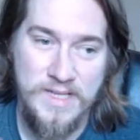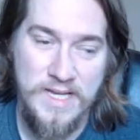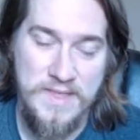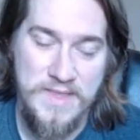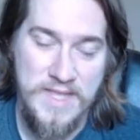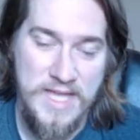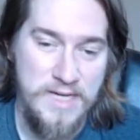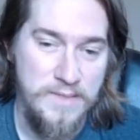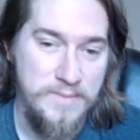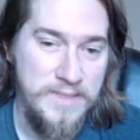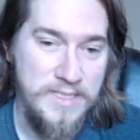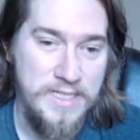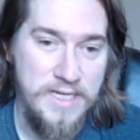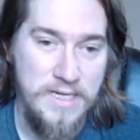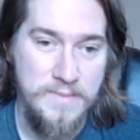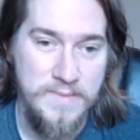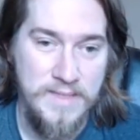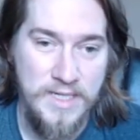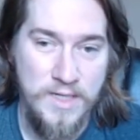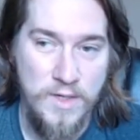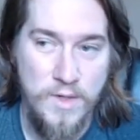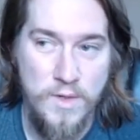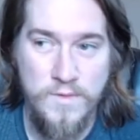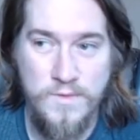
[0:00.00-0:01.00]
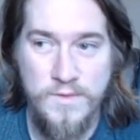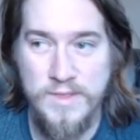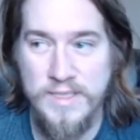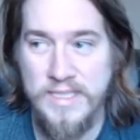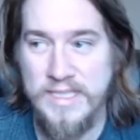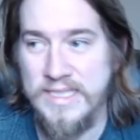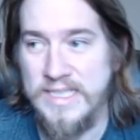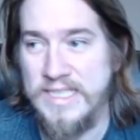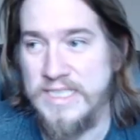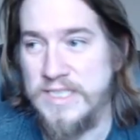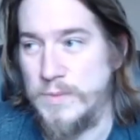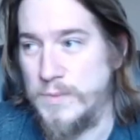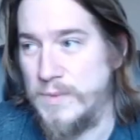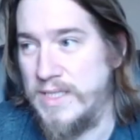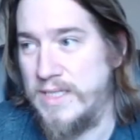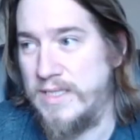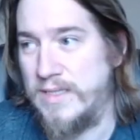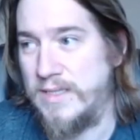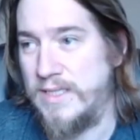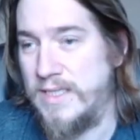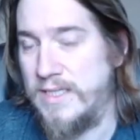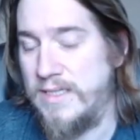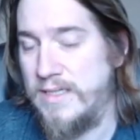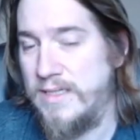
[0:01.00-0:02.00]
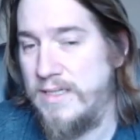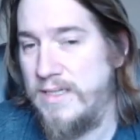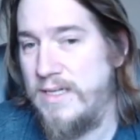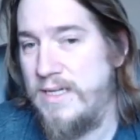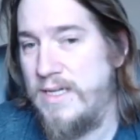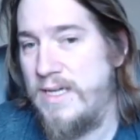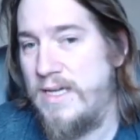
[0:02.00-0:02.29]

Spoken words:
That'll be coming hopefully at least weekly,